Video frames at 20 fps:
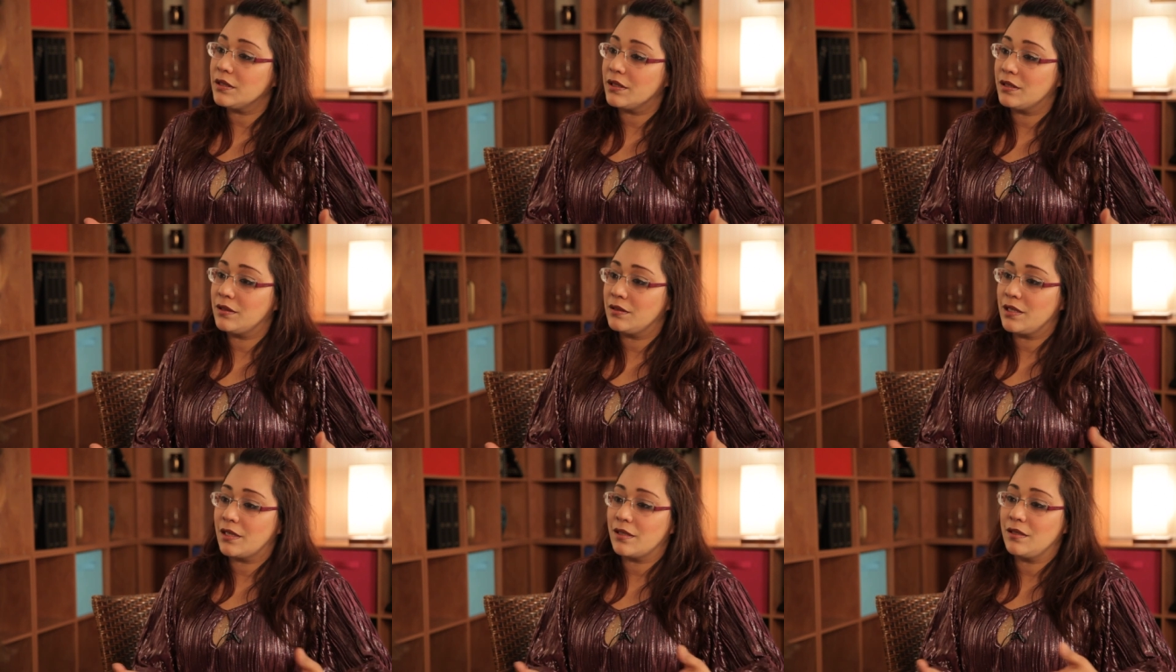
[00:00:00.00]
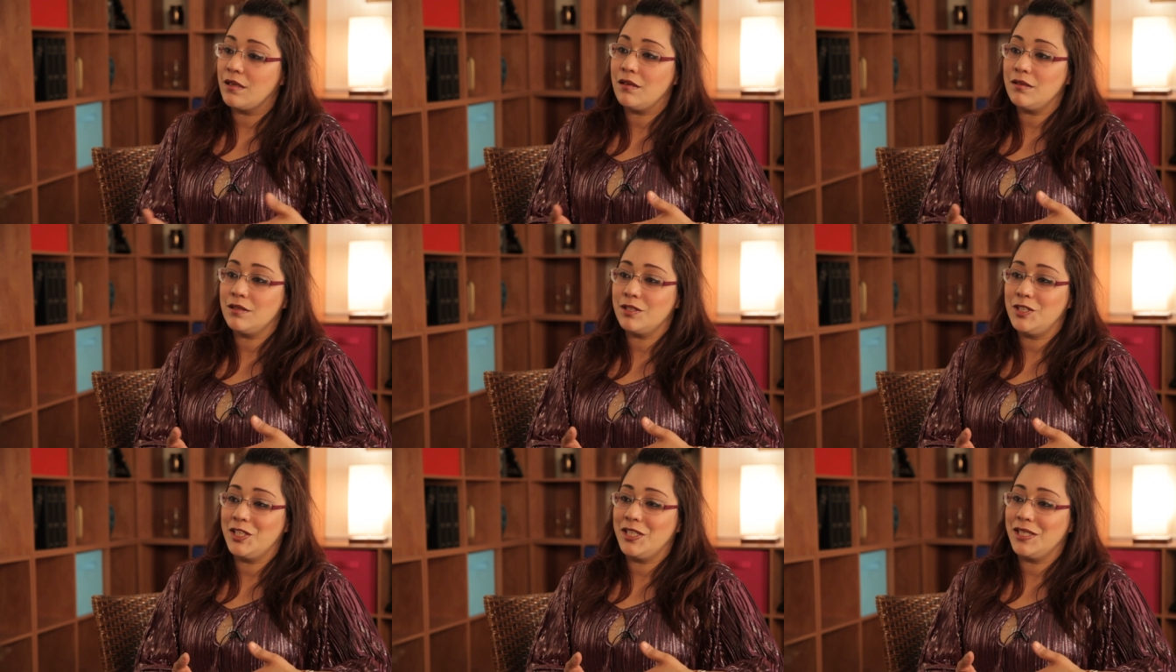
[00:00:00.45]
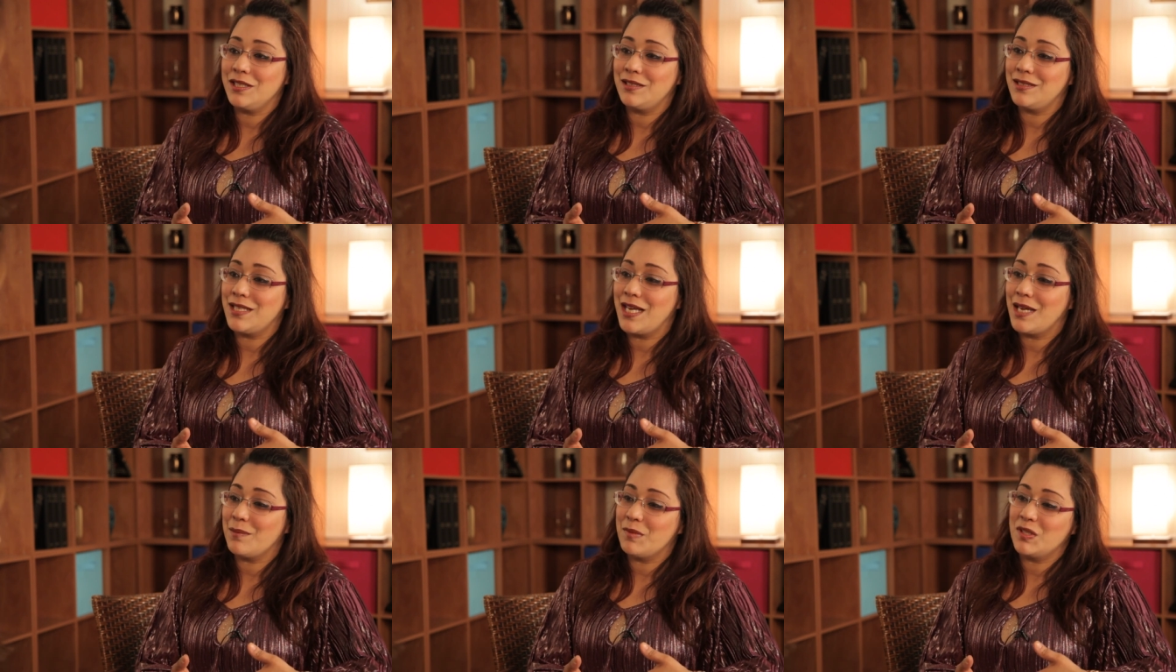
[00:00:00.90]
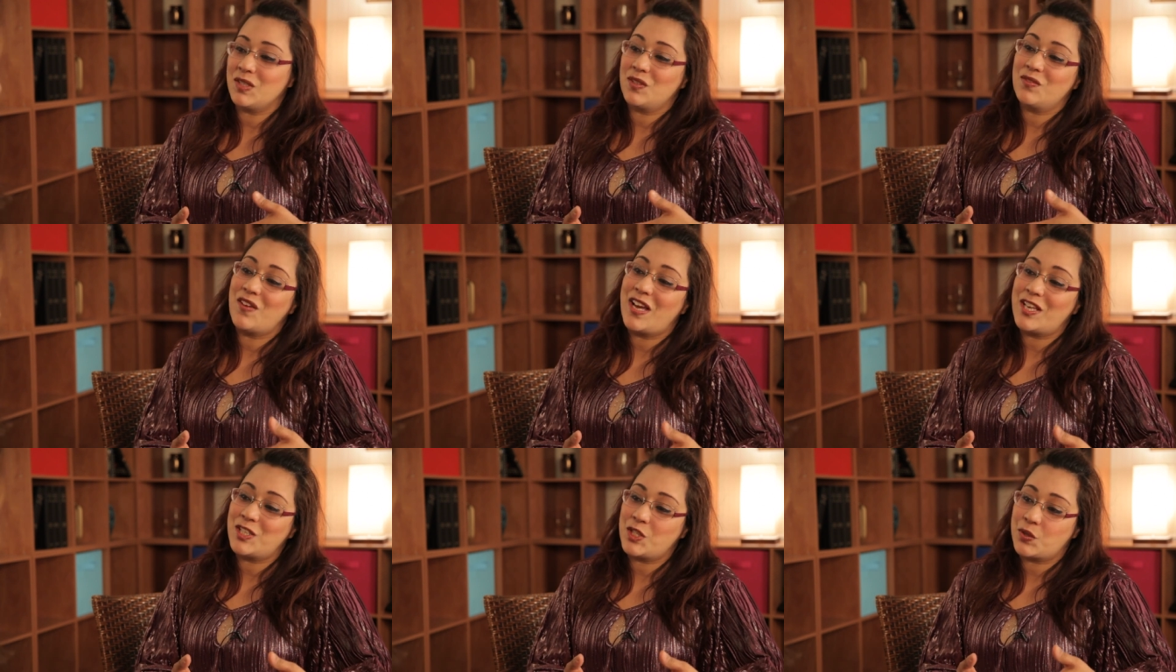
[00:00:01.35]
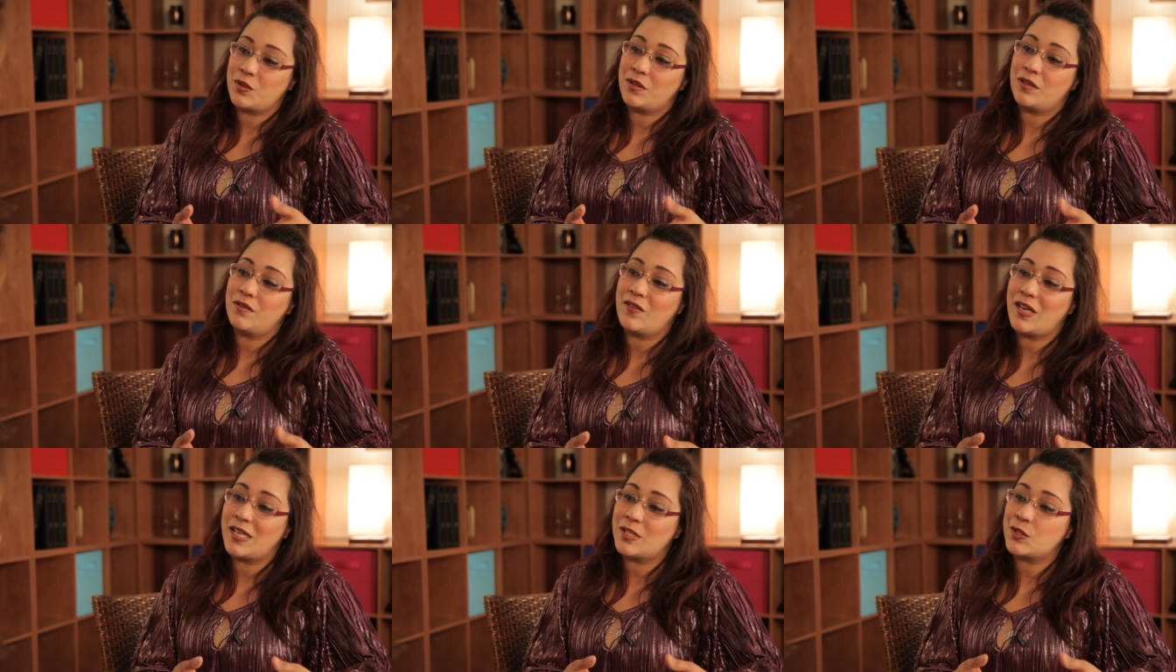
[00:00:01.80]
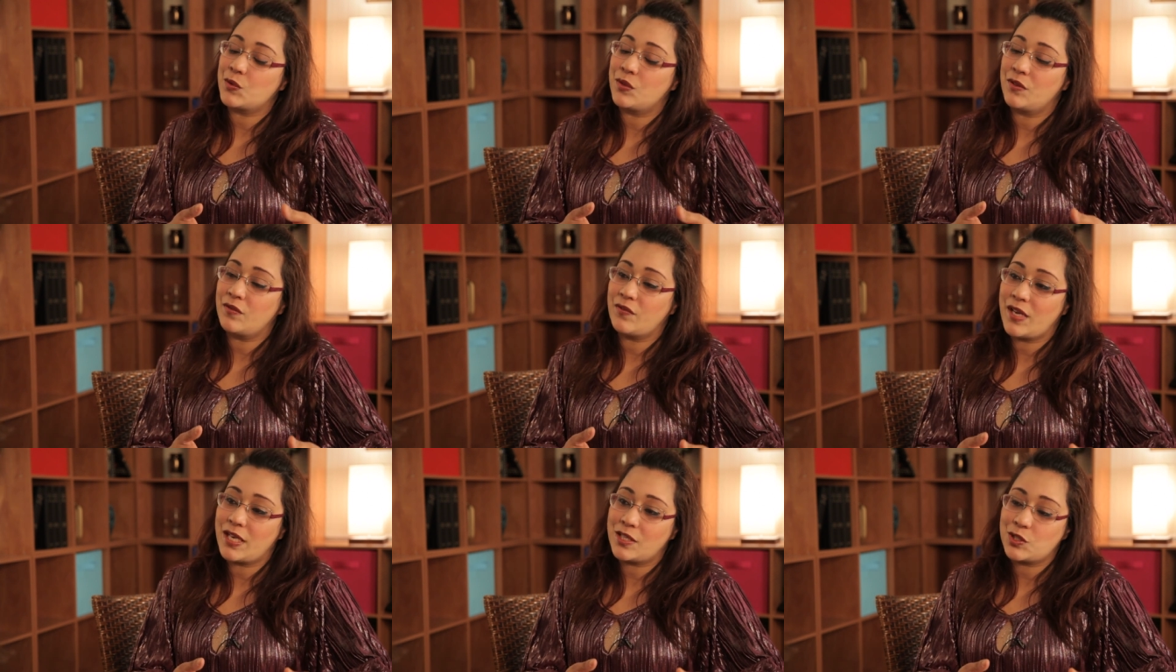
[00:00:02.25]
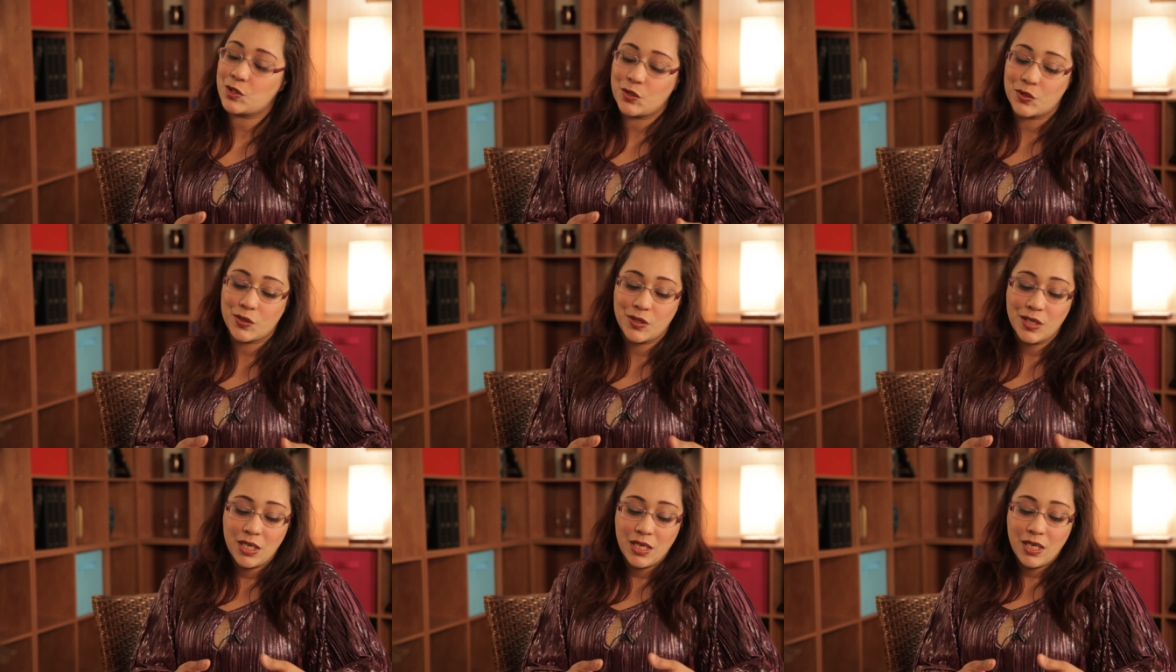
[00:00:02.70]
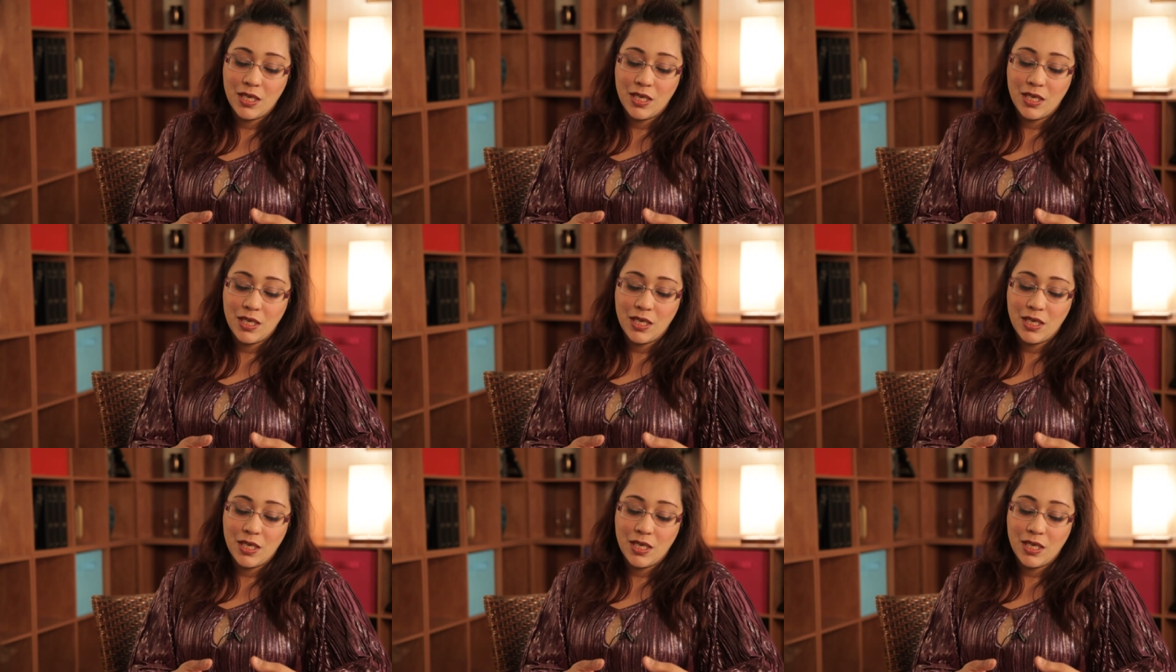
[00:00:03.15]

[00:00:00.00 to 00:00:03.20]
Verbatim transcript: and technology gets that much faster and faster and faster,